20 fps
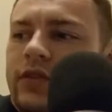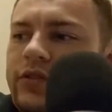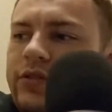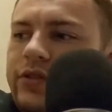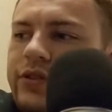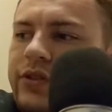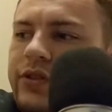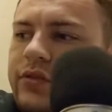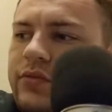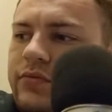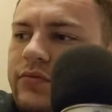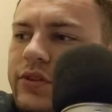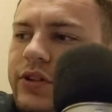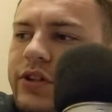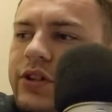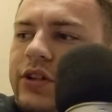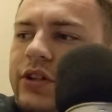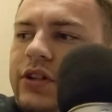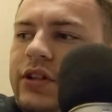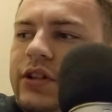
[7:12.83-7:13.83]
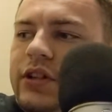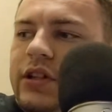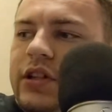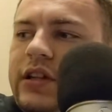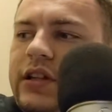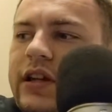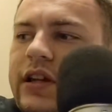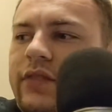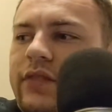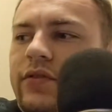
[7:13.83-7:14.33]
Alright, we're gonna like eat
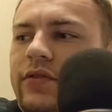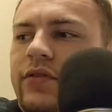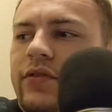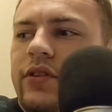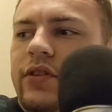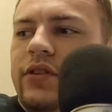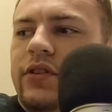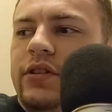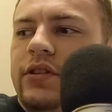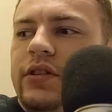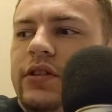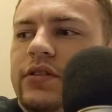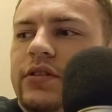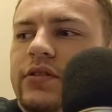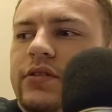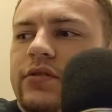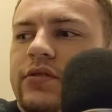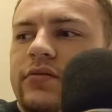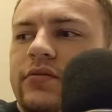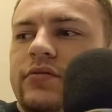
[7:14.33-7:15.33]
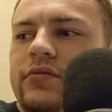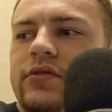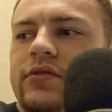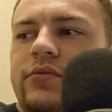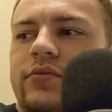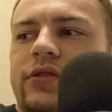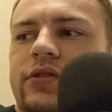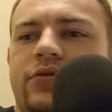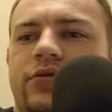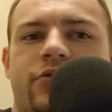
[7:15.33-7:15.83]
half of all these so
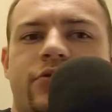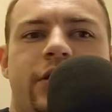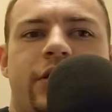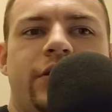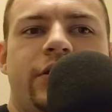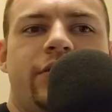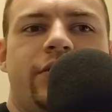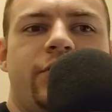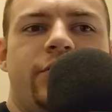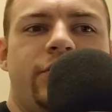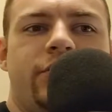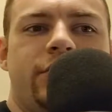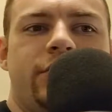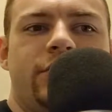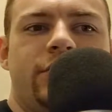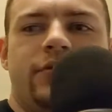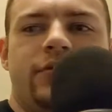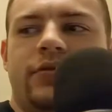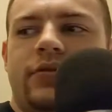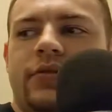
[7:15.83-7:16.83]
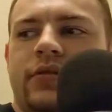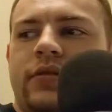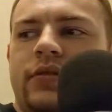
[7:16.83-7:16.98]
we can try different ones.